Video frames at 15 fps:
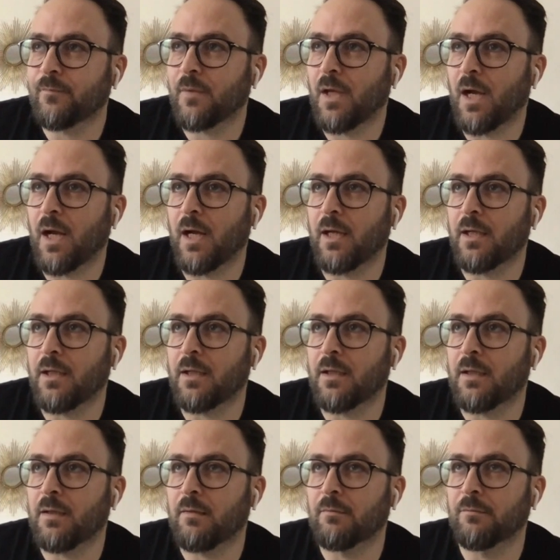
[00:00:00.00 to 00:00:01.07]

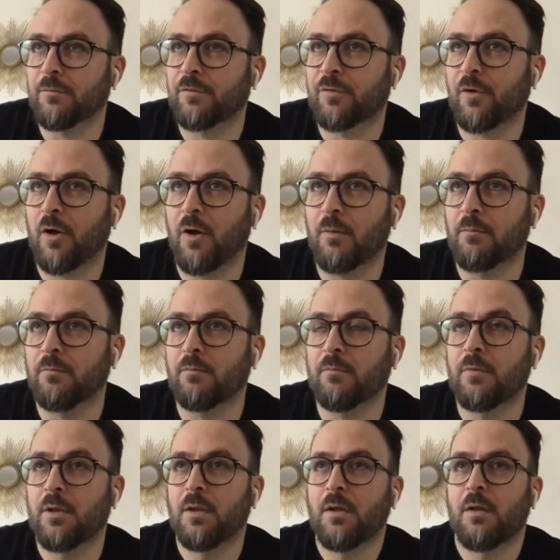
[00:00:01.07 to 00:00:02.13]
I'm
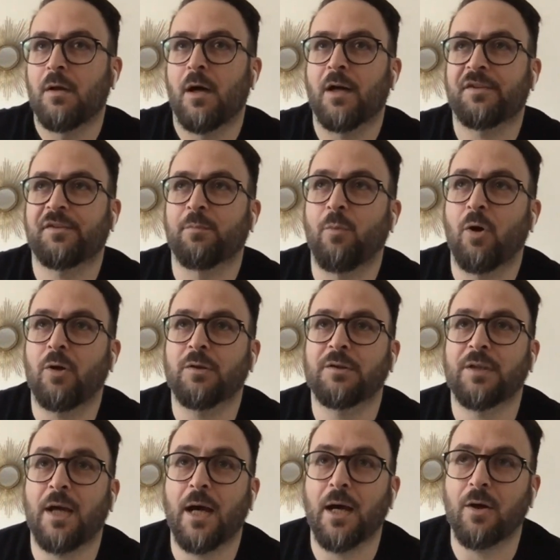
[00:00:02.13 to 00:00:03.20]
from a small
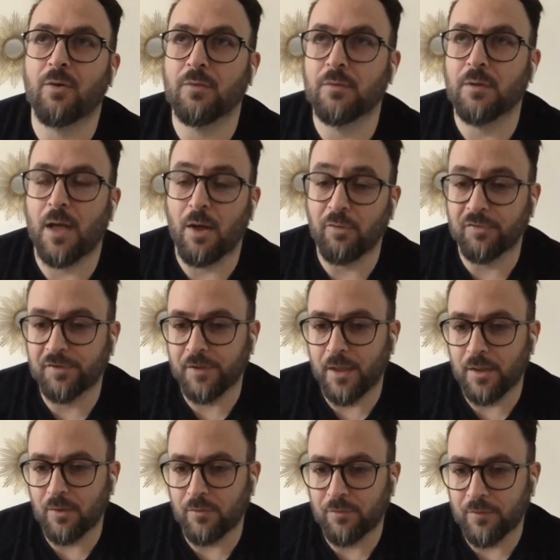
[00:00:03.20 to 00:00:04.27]
town
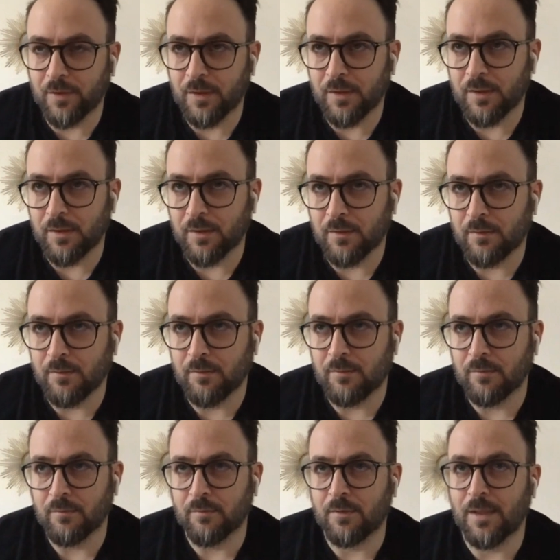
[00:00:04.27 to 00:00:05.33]
outside of a
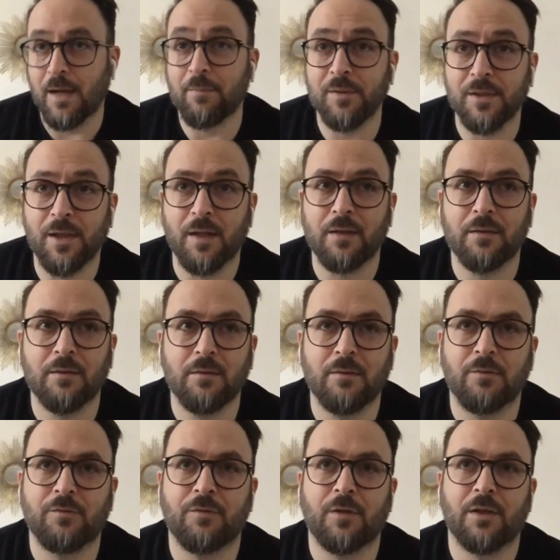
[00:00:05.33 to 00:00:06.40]
capital
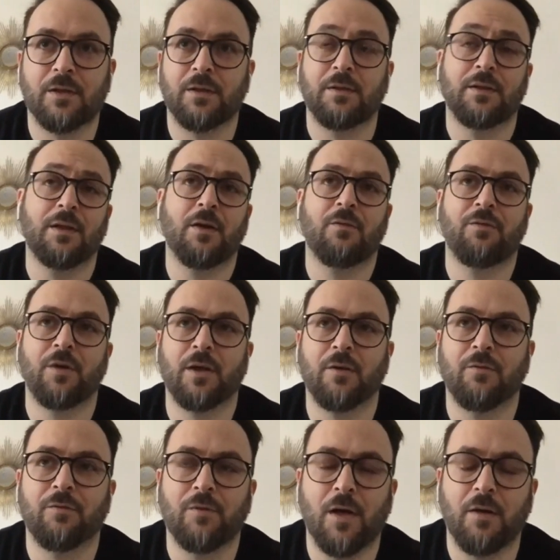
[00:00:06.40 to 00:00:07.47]
of Argentina,
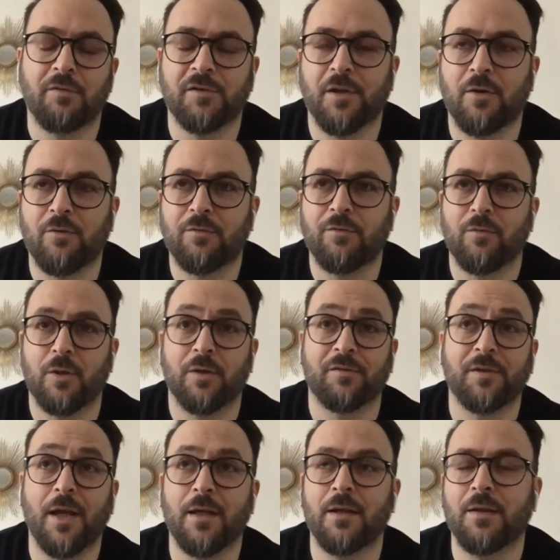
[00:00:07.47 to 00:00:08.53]
outside of
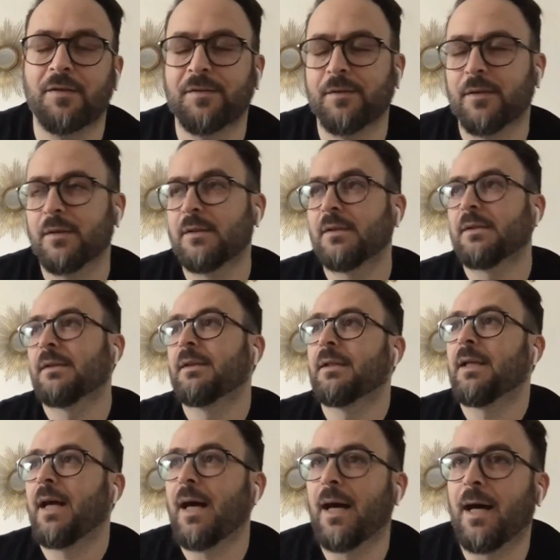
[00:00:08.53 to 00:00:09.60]
Buenos Aires.
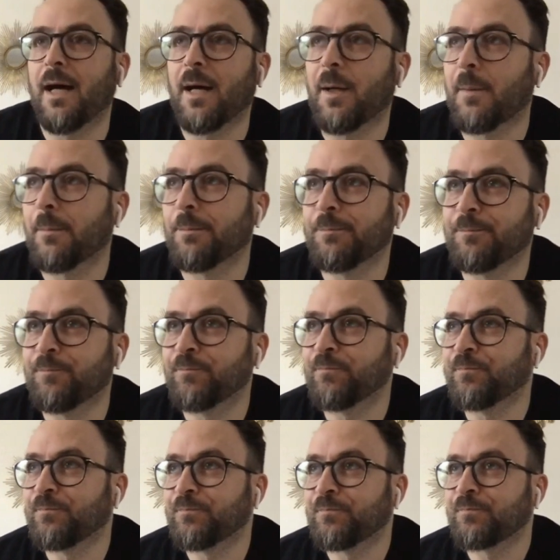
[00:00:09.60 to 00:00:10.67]

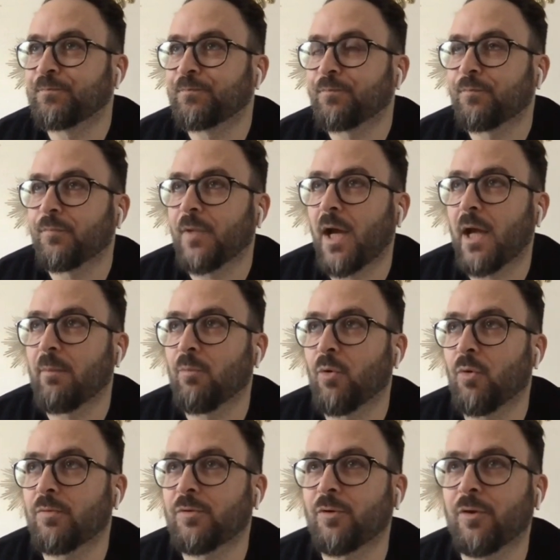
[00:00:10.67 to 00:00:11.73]
Um, I
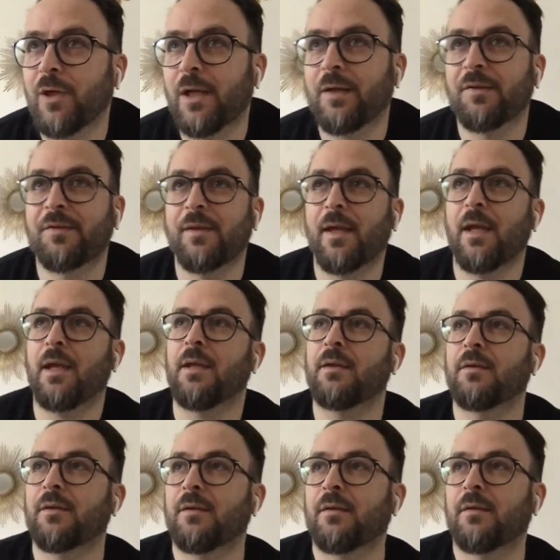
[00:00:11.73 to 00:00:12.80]
moved to the United
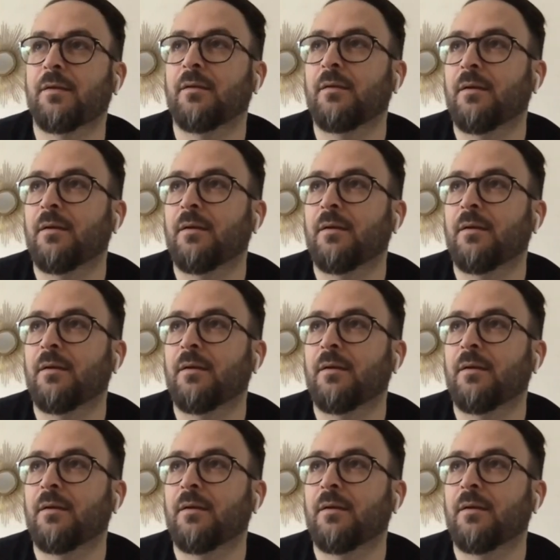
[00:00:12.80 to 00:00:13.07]
States